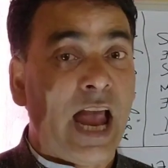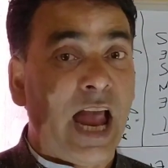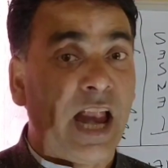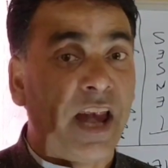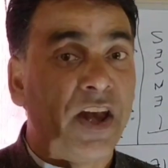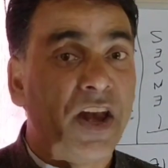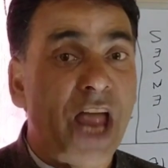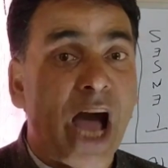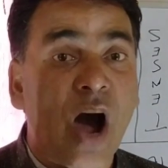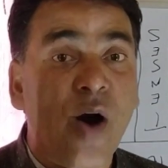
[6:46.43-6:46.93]

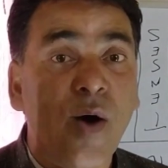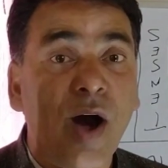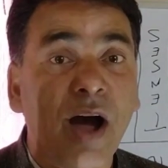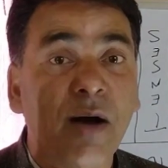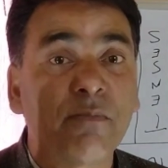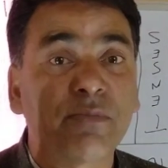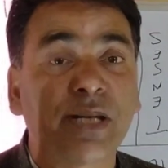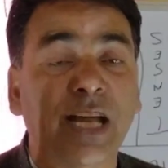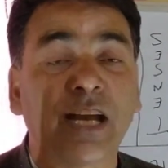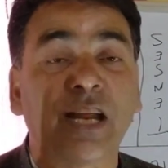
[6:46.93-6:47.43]
And now
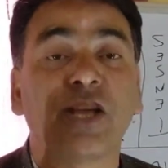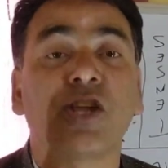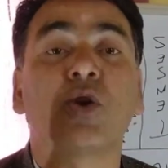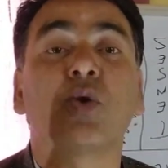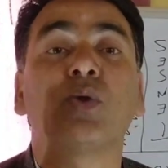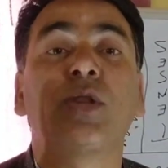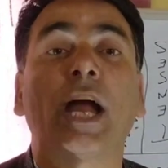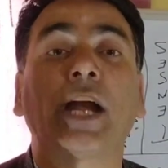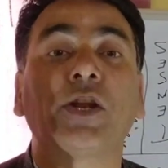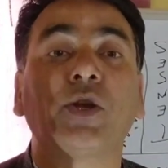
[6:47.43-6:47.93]
I'm telling
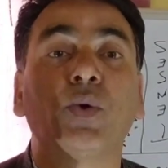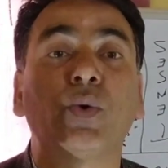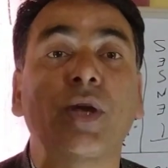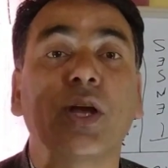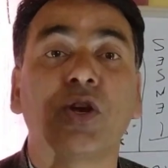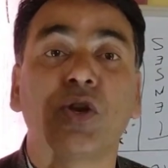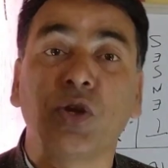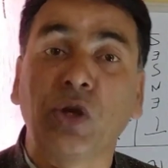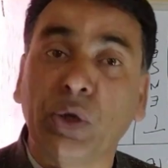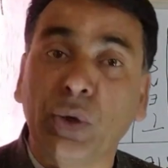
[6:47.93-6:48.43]
you that you
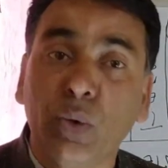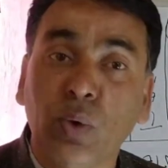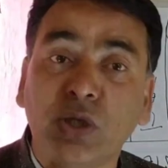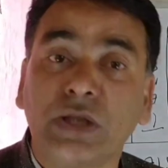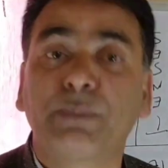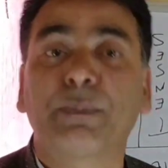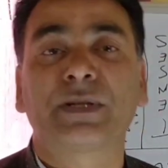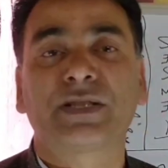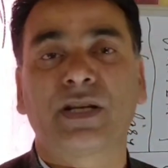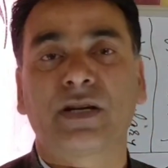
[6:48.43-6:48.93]
can
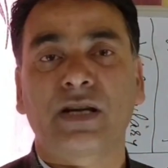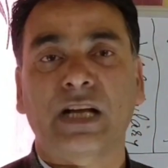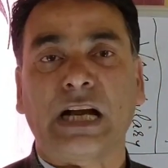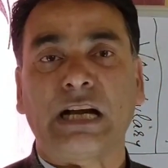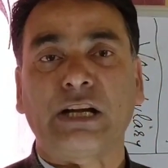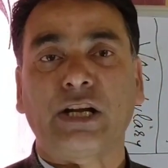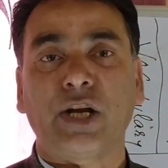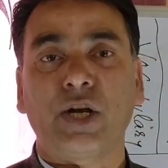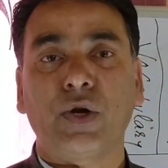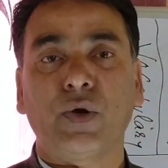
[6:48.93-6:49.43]
use present
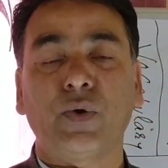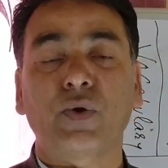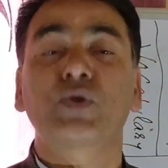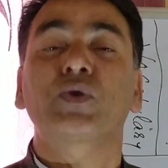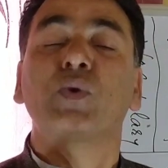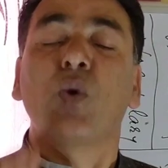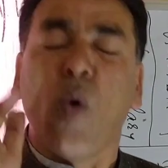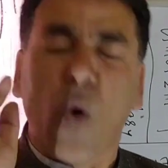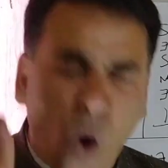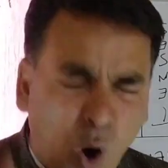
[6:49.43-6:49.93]

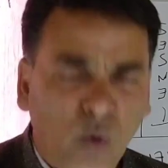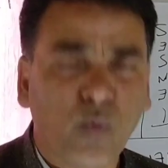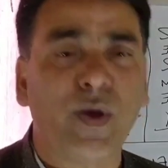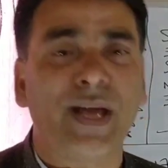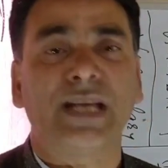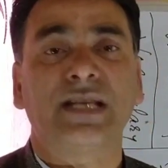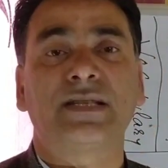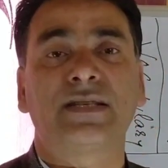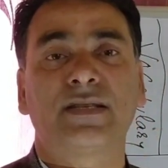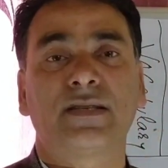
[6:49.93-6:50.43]
continuous
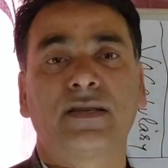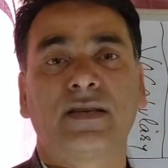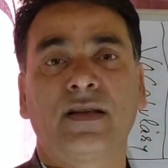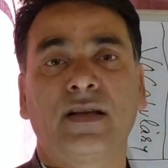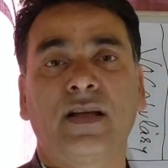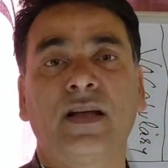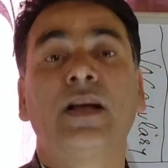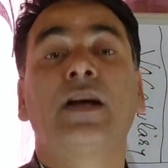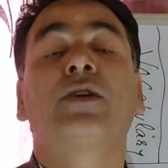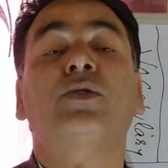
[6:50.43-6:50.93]
always
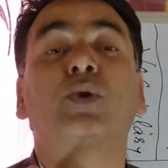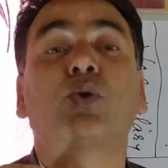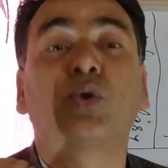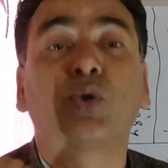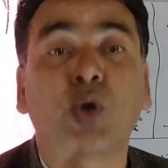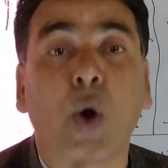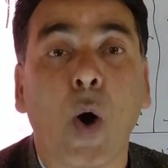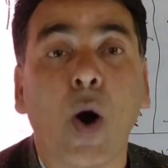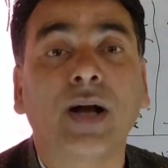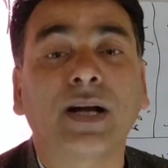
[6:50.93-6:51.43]
to
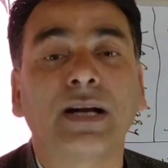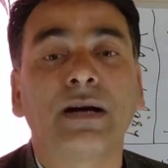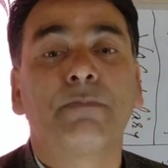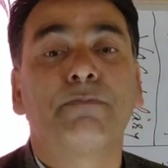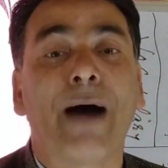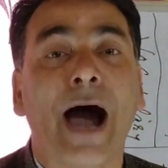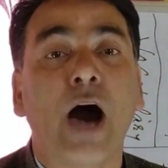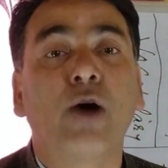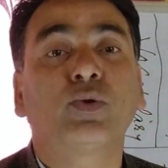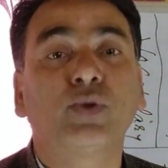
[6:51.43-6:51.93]
talk
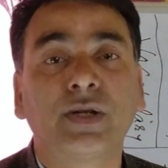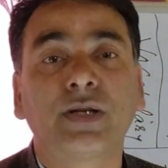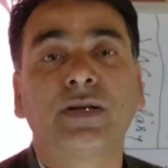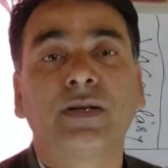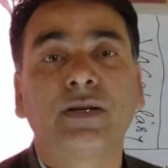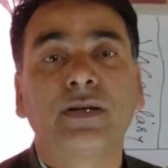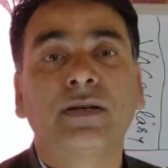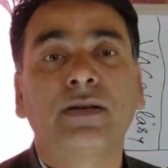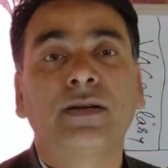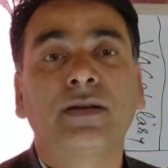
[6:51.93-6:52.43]
about
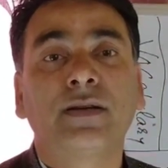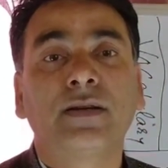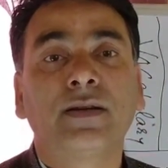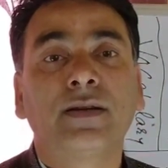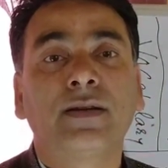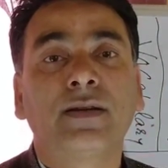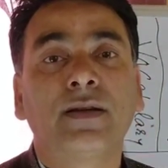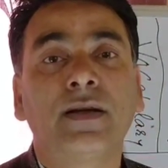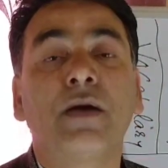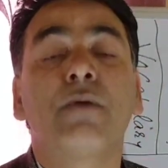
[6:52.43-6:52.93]

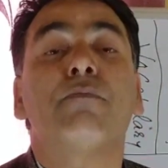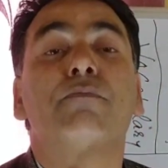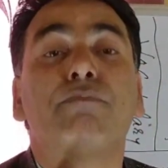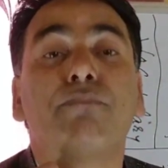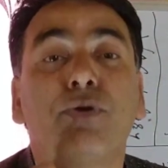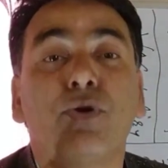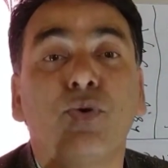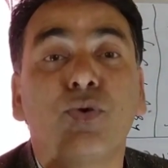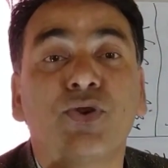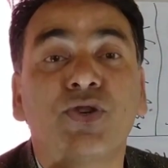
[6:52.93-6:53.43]

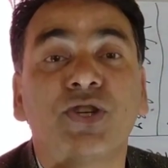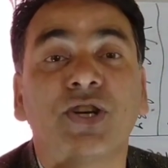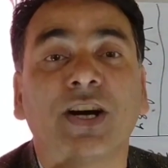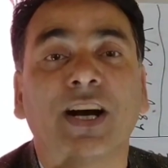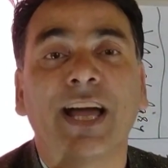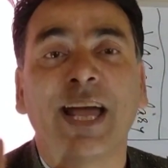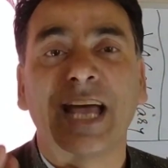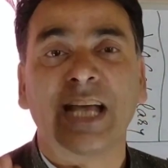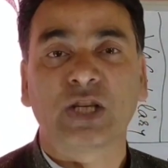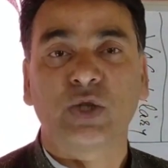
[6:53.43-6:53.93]

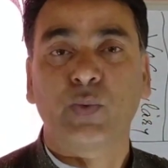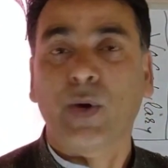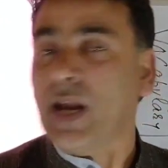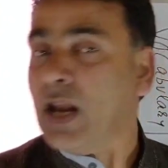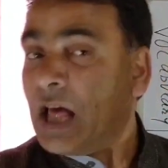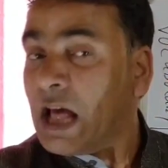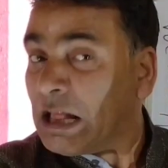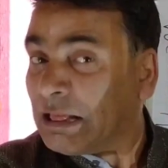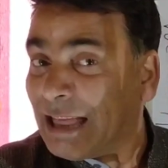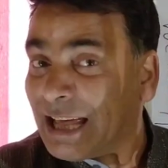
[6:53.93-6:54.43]
future as
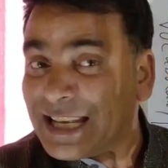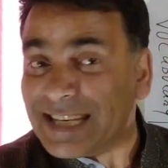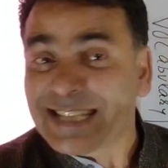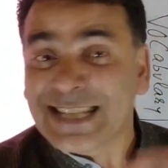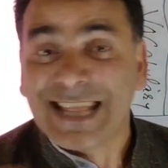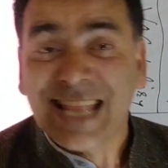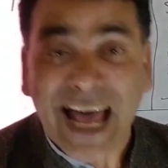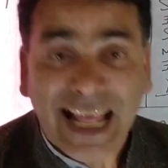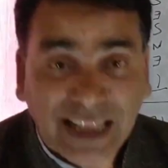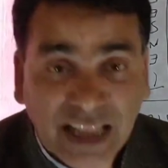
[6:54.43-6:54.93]
well. There
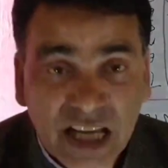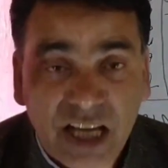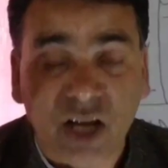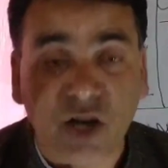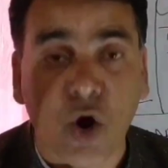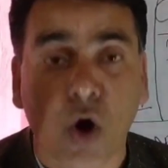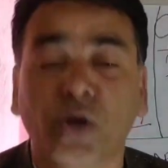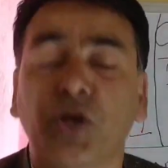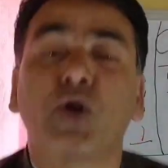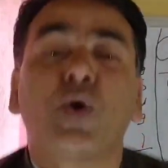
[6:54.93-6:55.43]
is
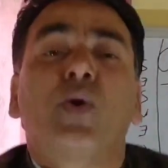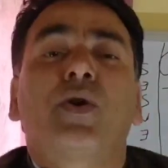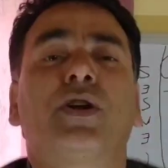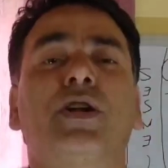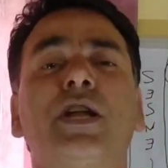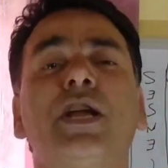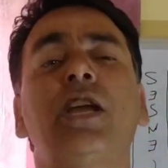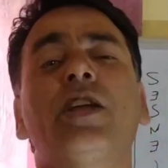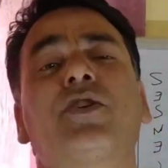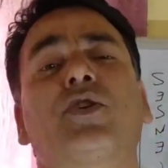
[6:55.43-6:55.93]
nothing wrong. You
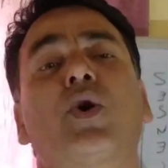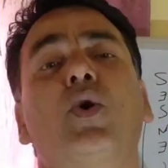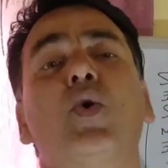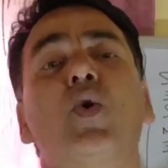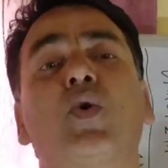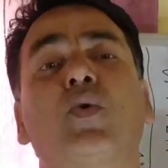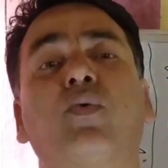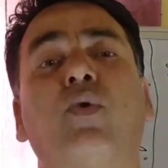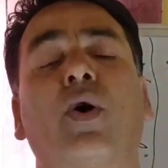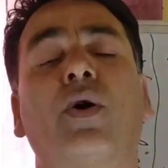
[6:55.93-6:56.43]
don't need to
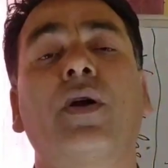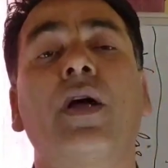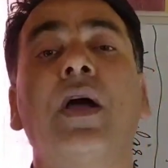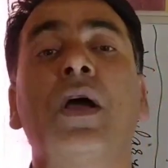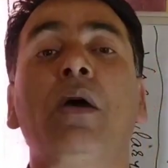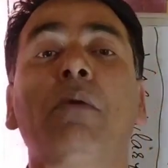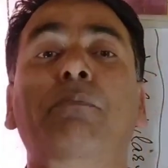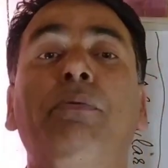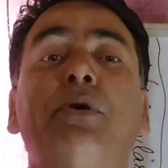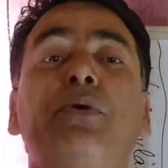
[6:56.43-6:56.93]
look for
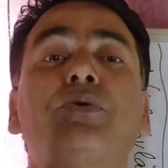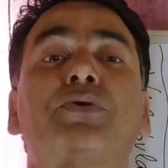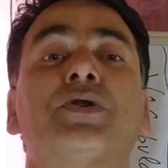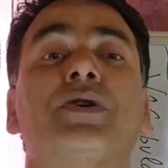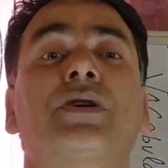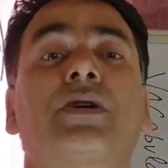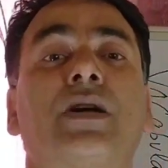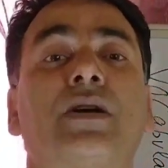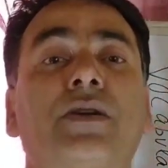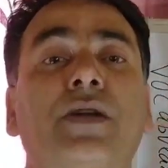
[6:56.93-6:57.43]

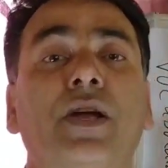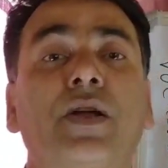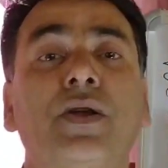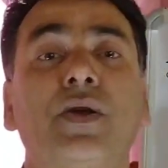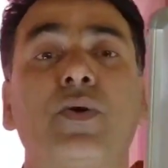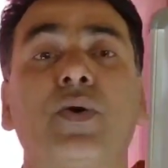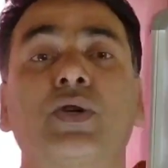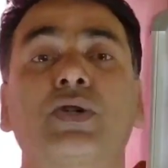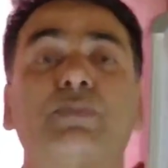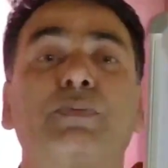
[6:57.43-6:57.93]
future
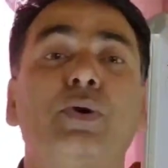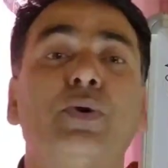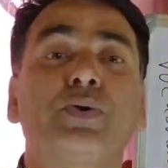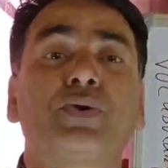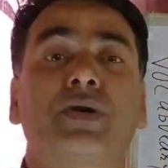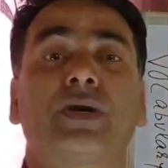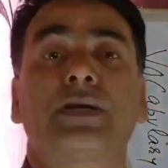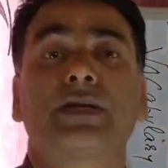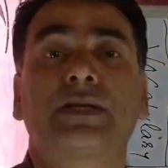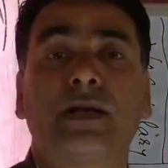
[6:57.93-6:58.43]
continuous,
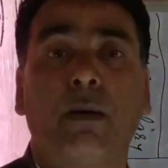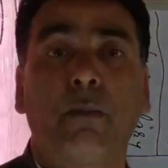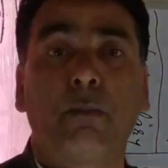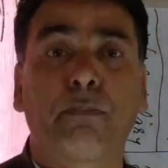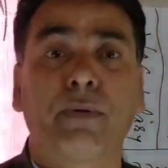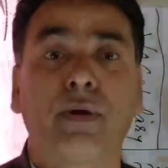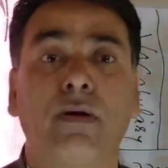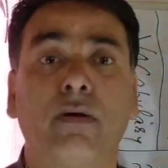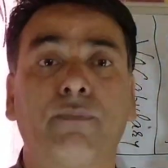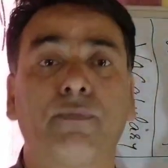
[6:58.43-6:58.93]
future
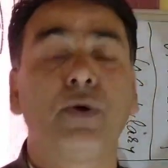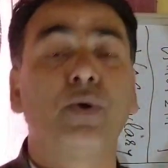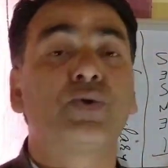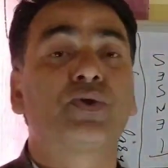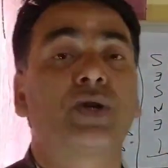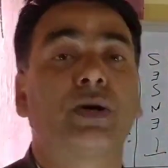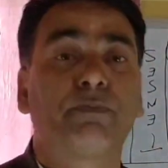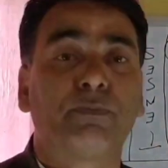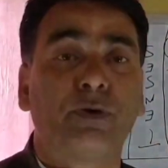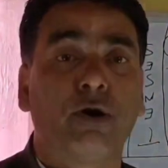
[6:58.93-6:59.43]
simple,
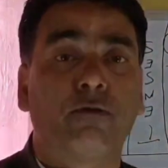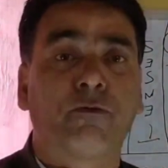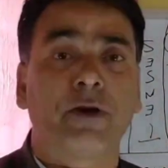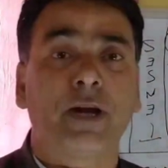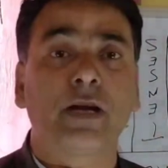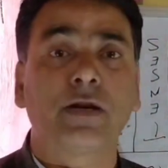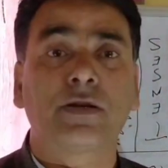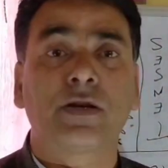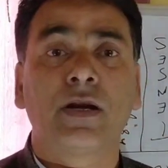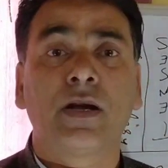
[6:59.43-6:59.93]
future
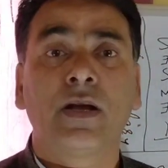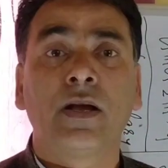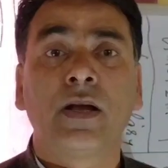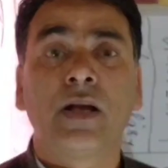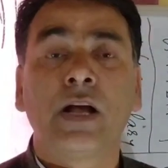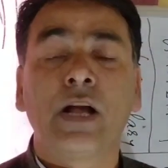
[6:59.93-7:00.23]
perfect.